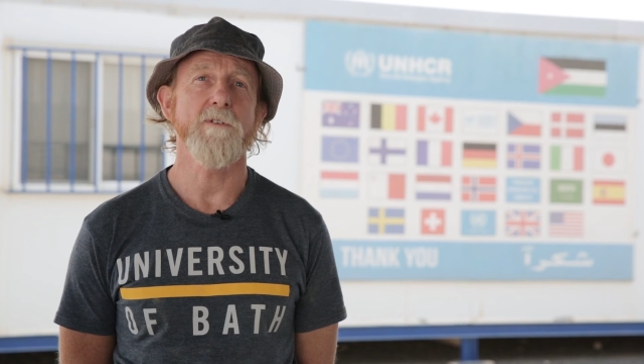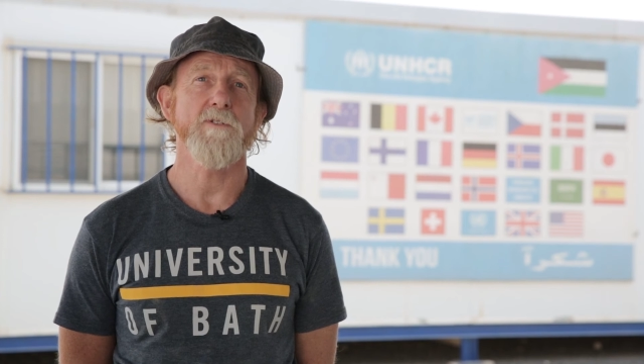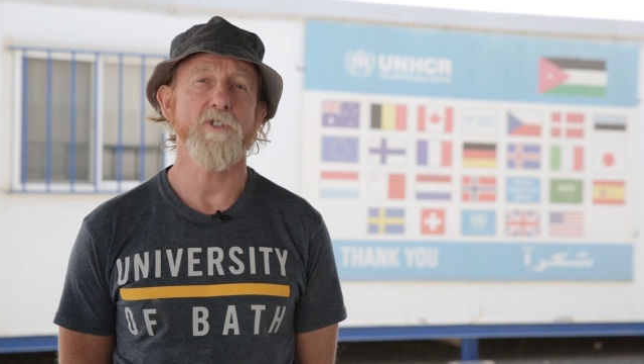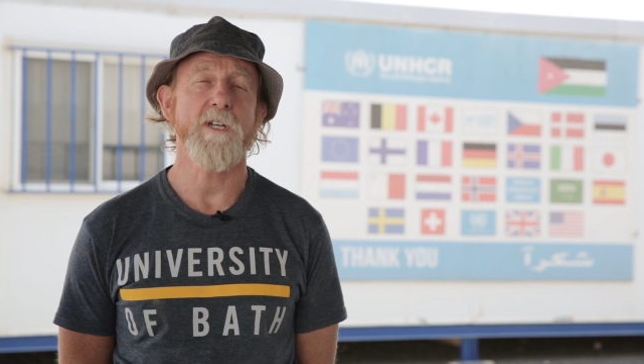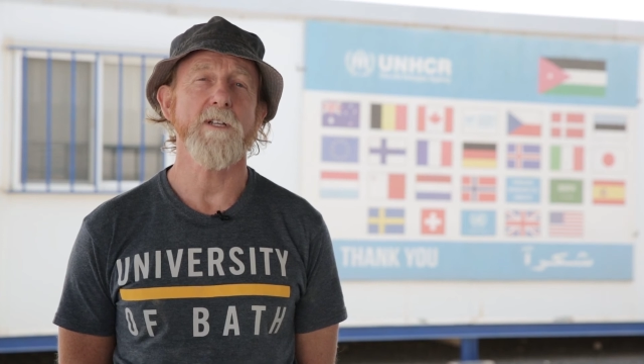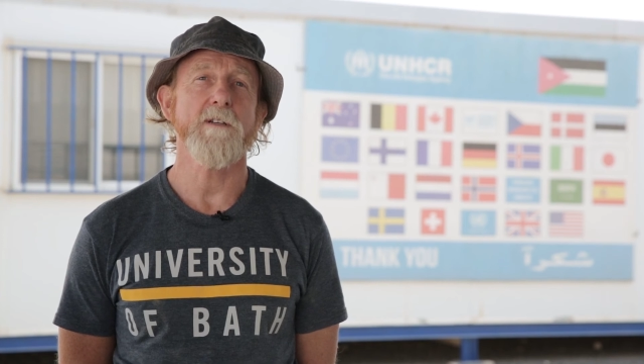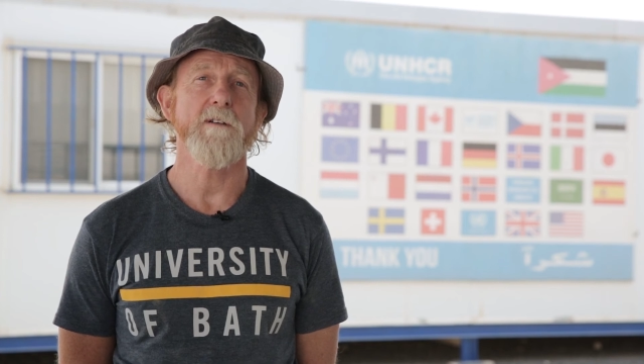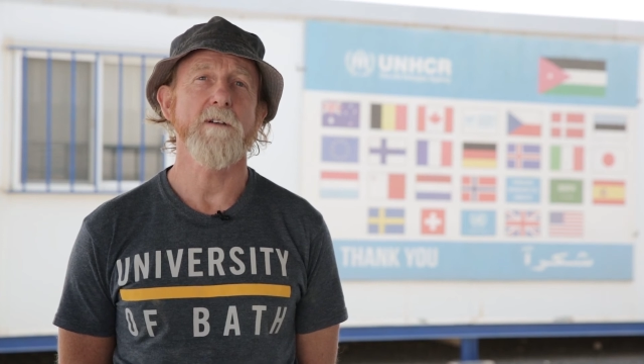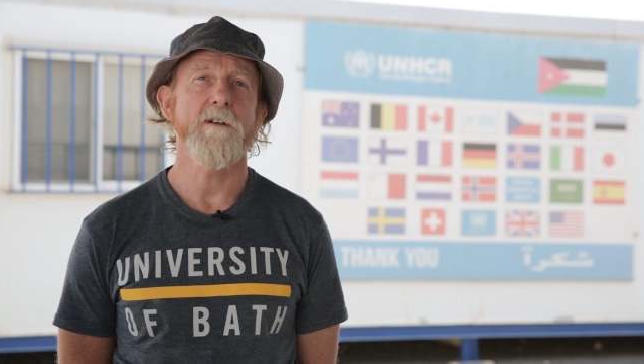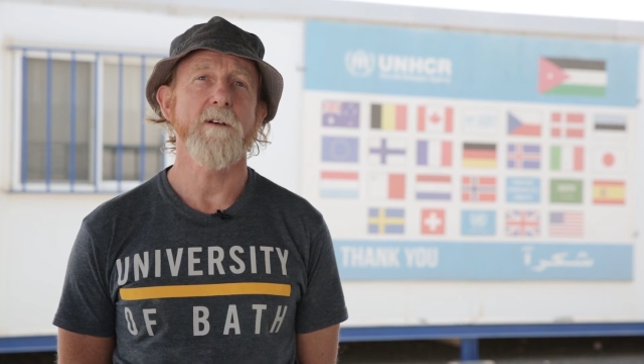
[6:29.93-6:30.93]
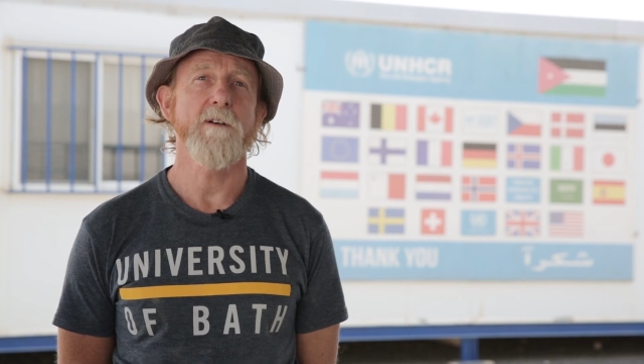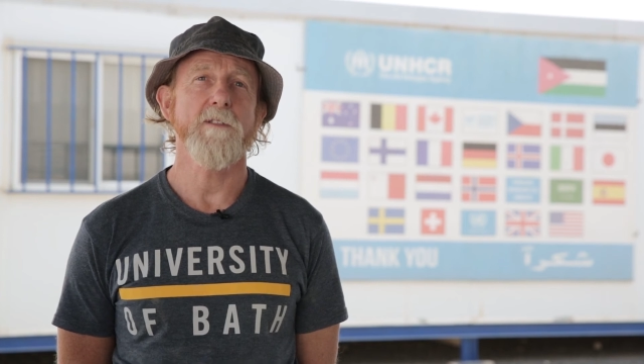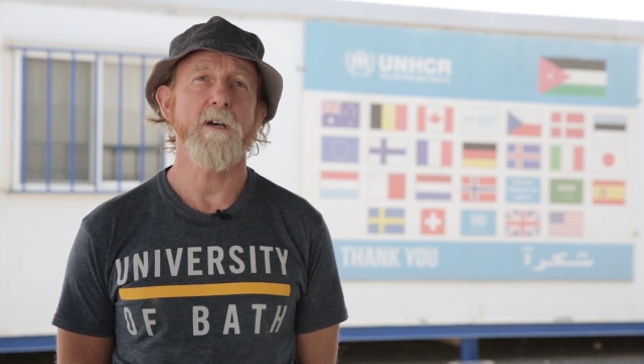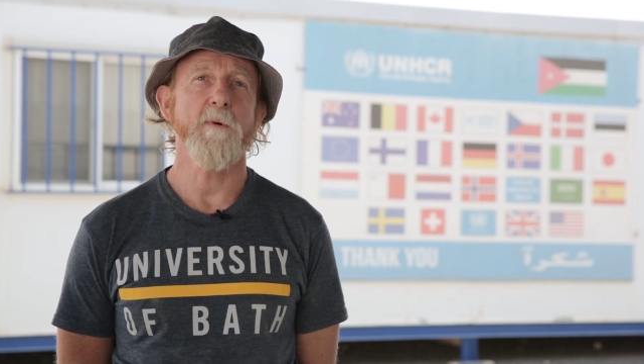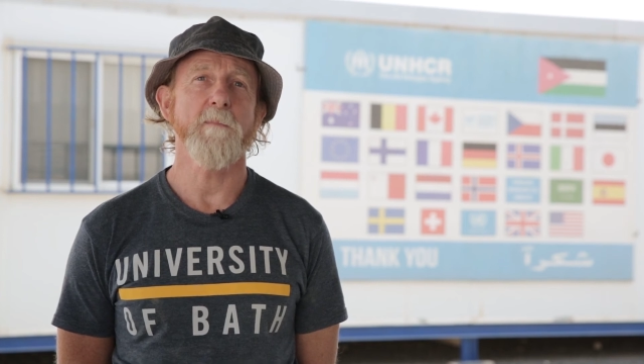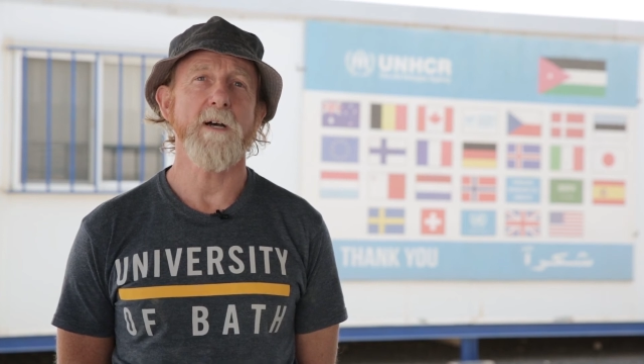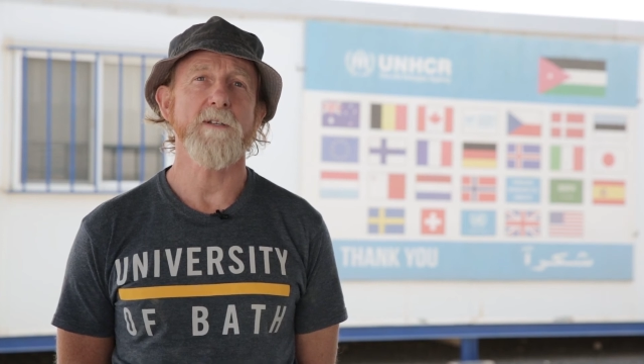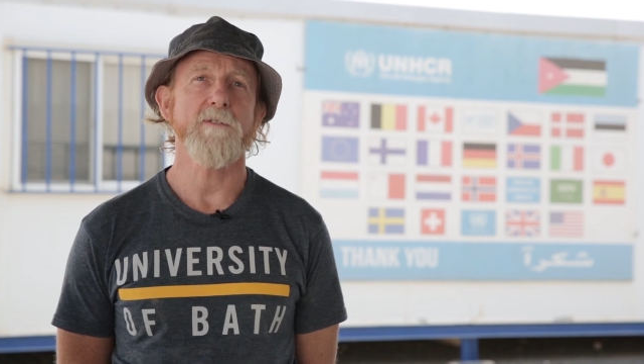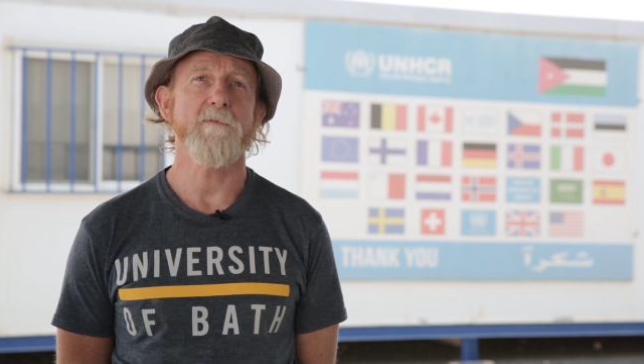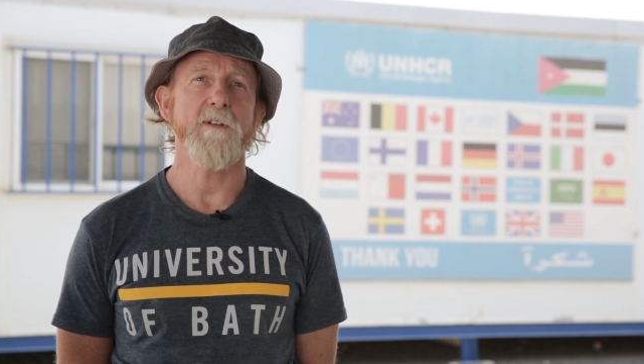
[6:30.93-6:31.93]
shading, thermal
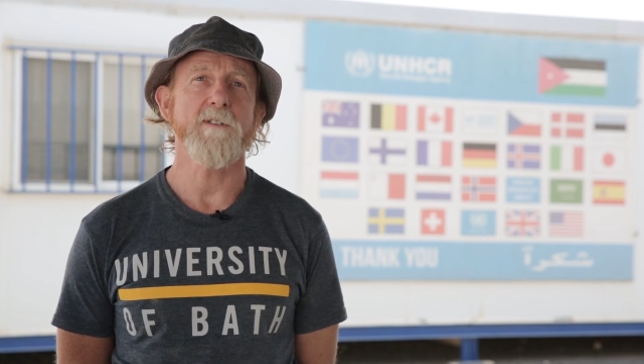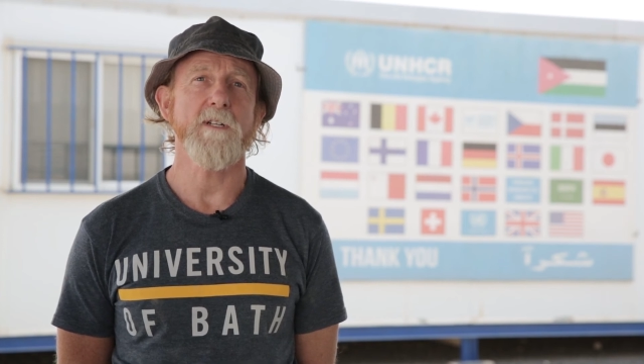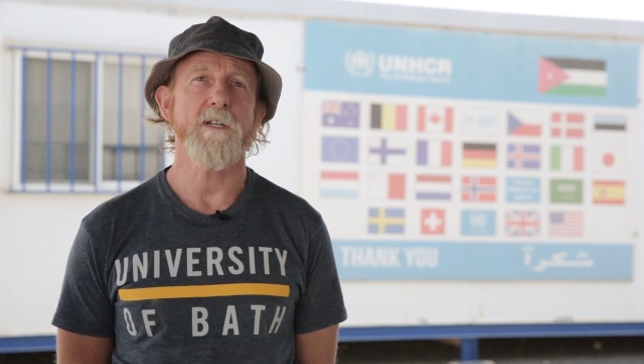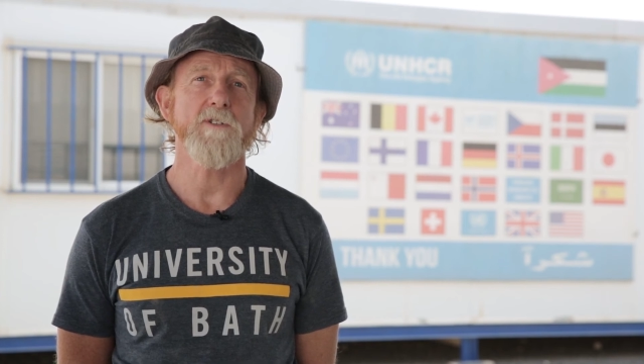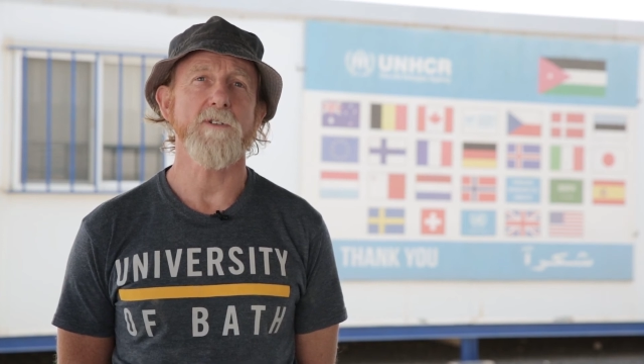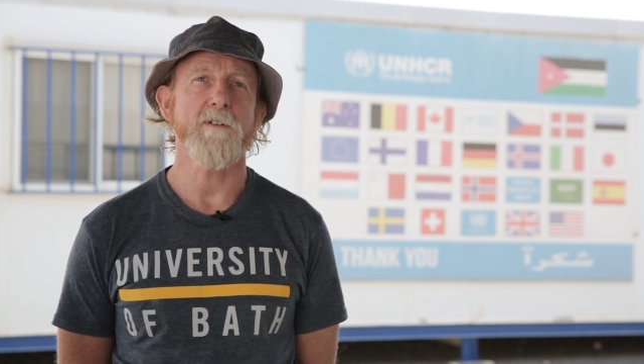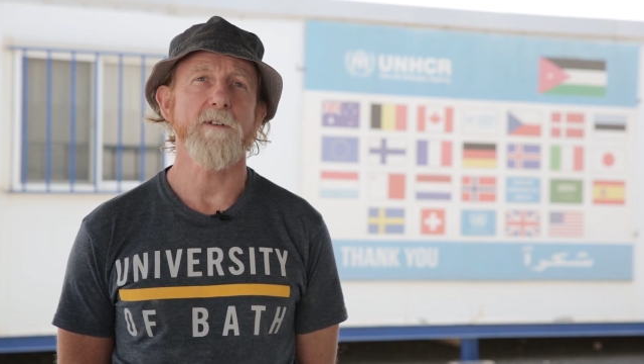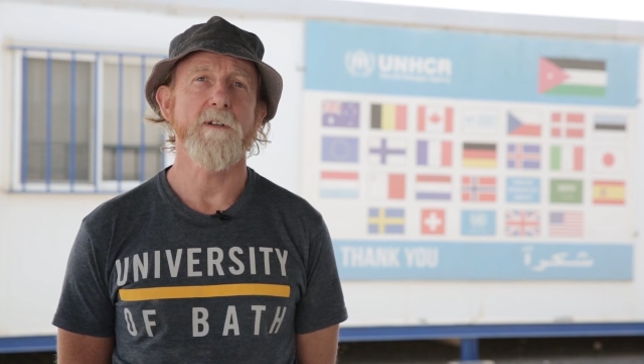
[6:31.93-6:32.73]
mass and ventilation.